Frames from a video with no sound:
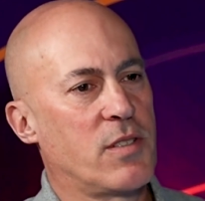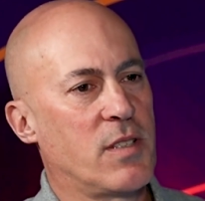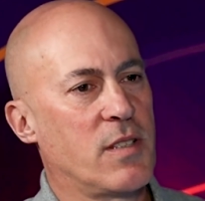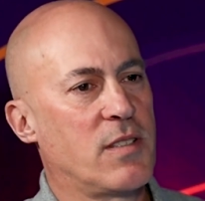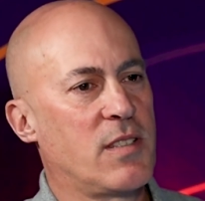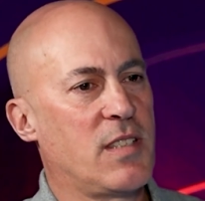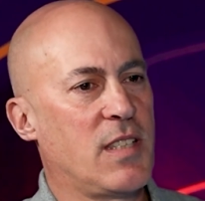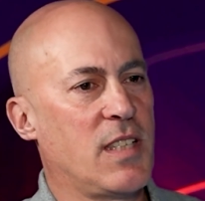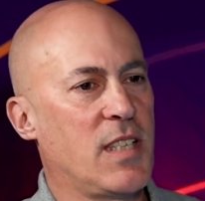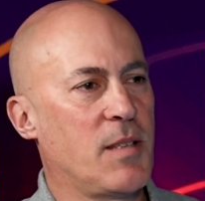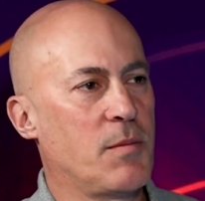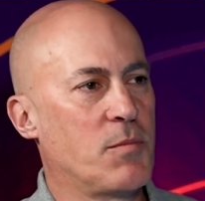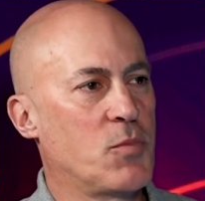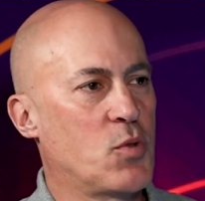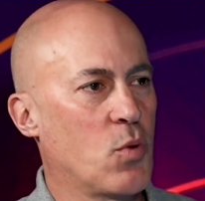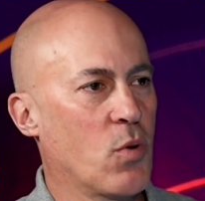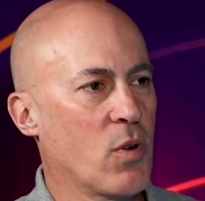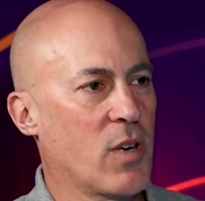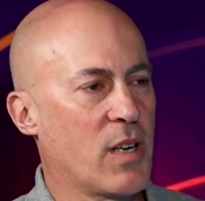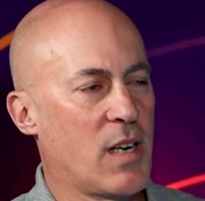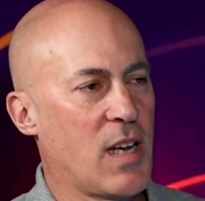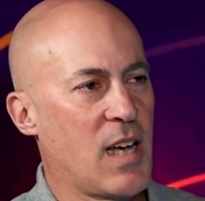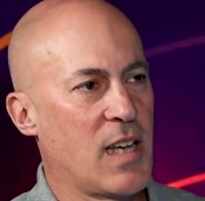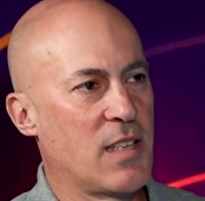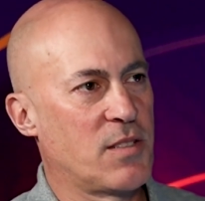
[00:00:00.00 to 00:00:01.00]
the teams
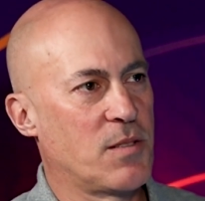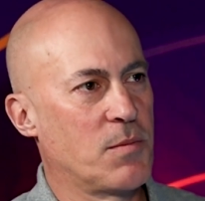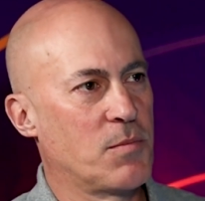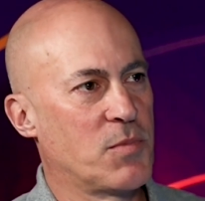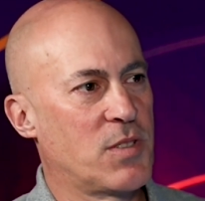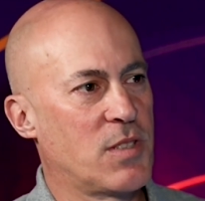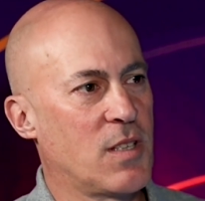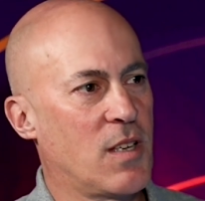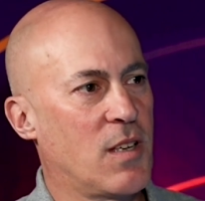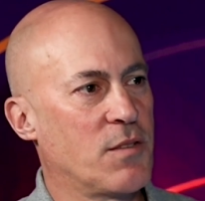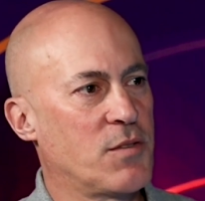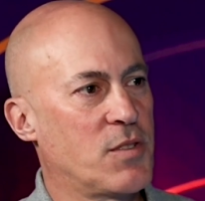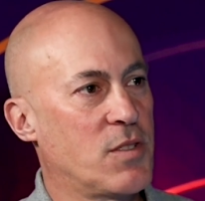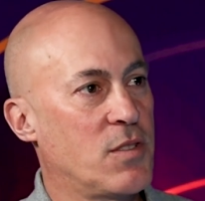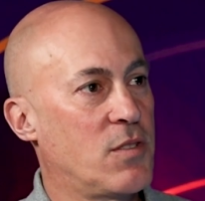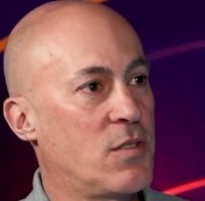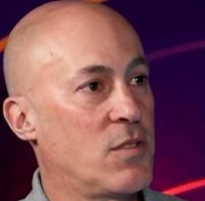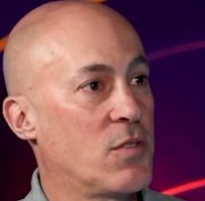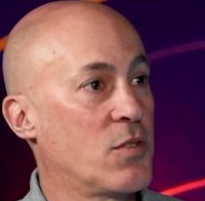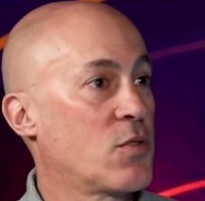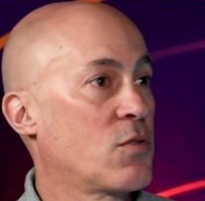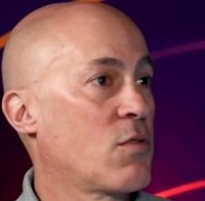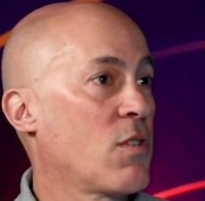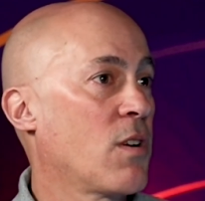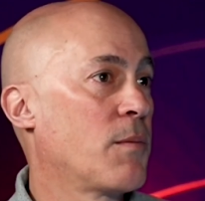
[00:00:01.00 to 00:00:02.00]
organize themselves
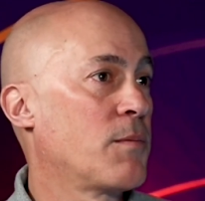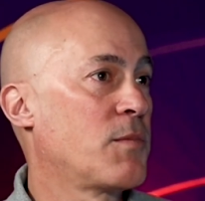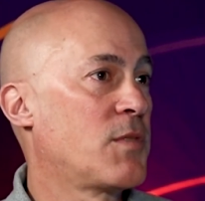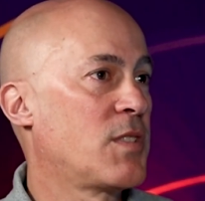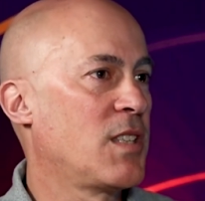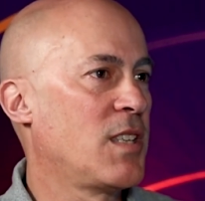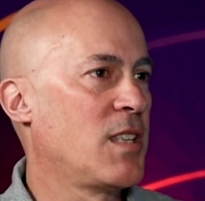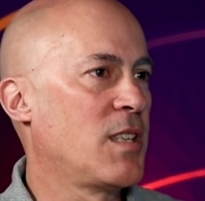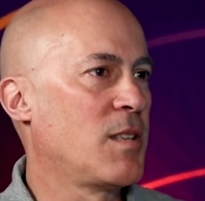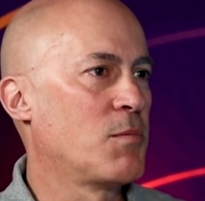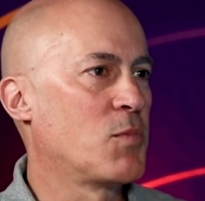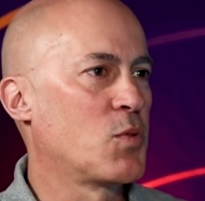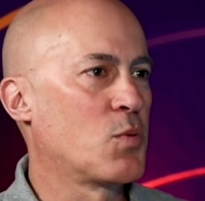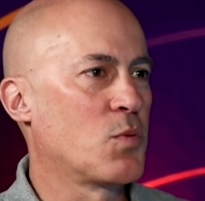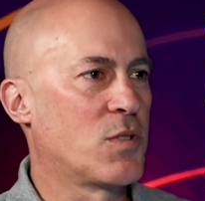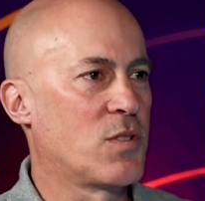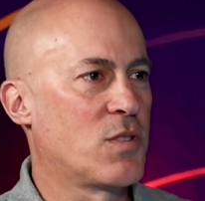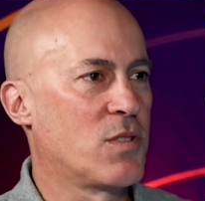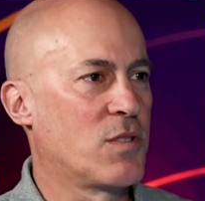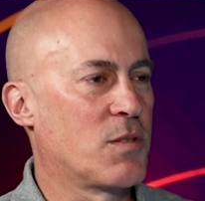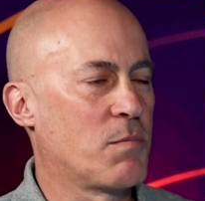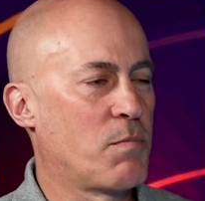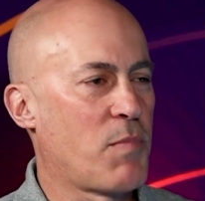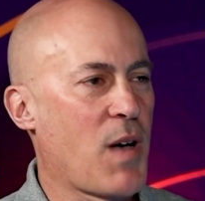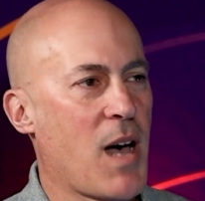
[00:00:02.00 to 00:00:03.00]
into Scrum teams,
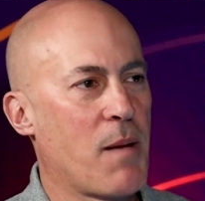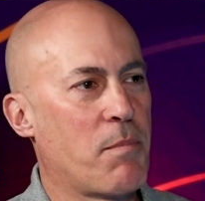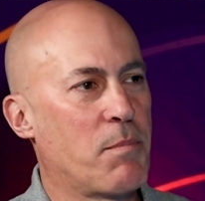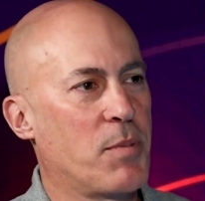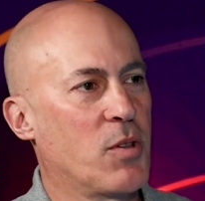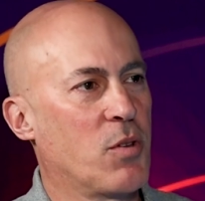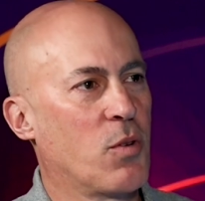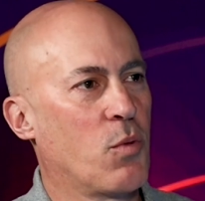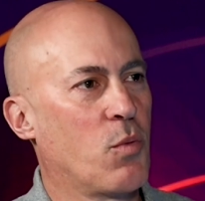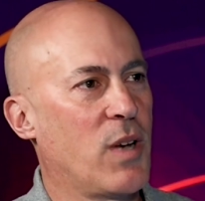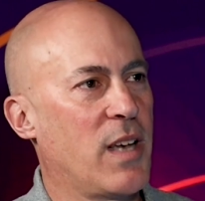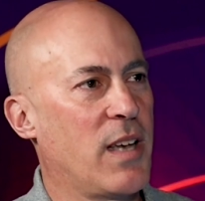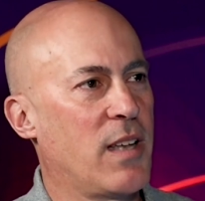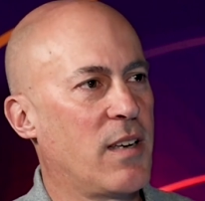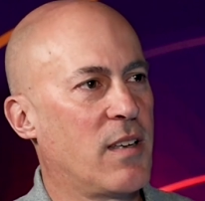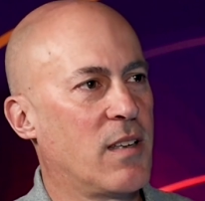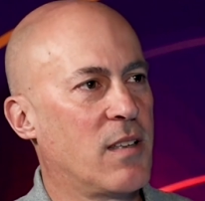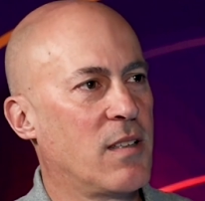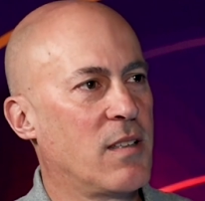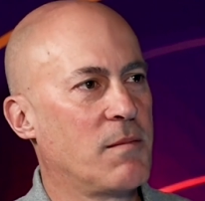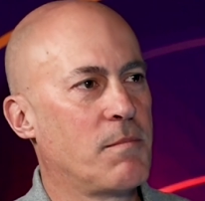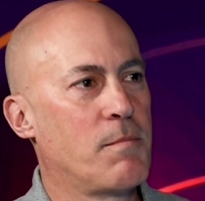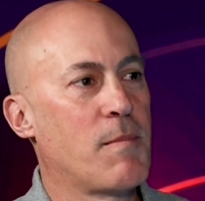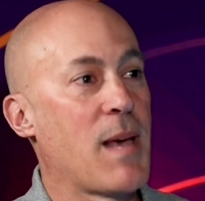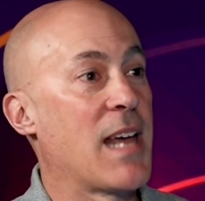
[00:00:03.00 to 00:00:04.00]
which is a popular way
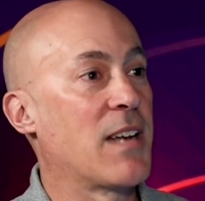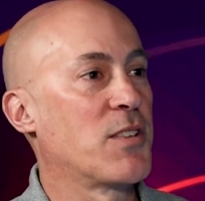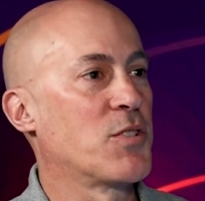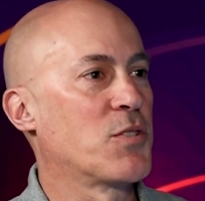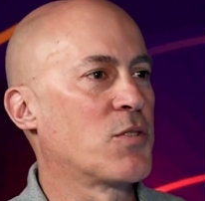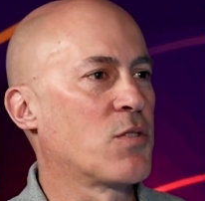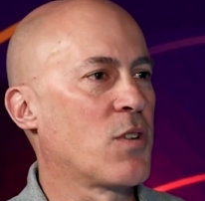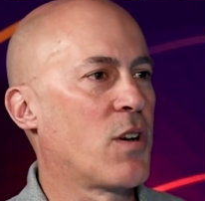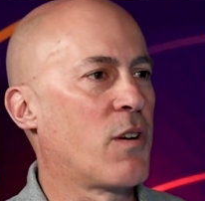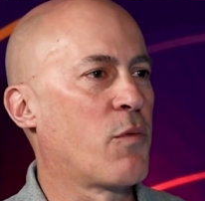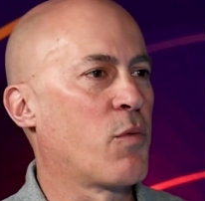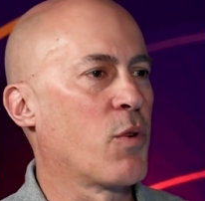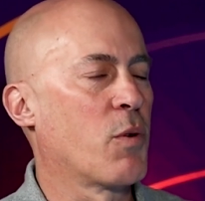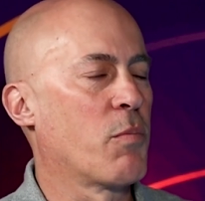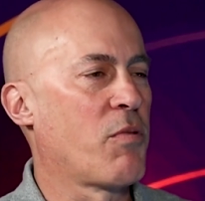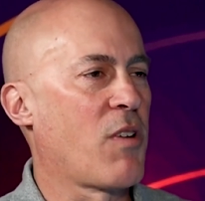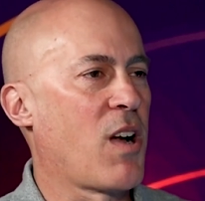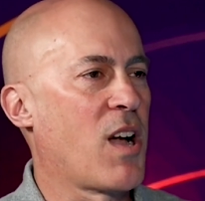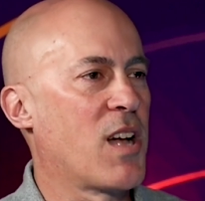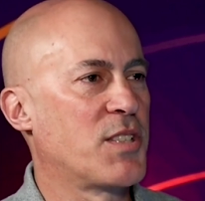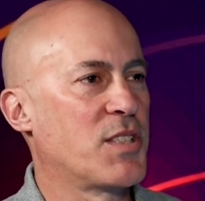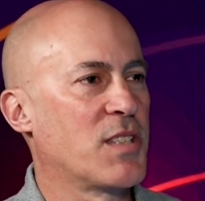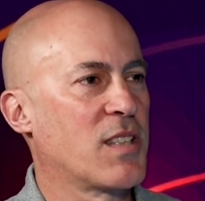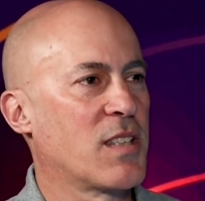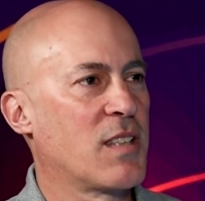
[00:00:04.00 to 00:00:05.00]
to manage a software
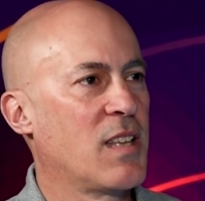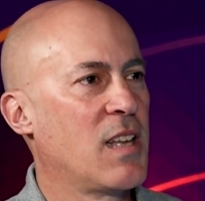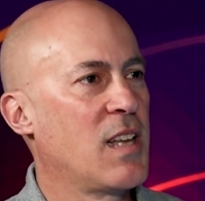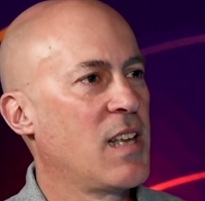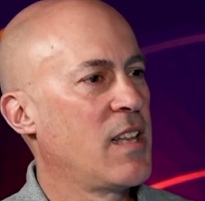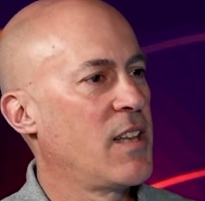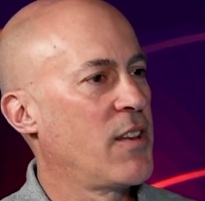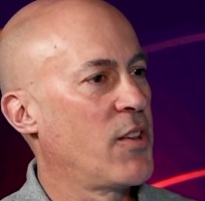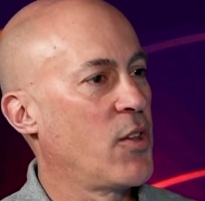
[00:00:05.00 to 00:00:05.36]
project.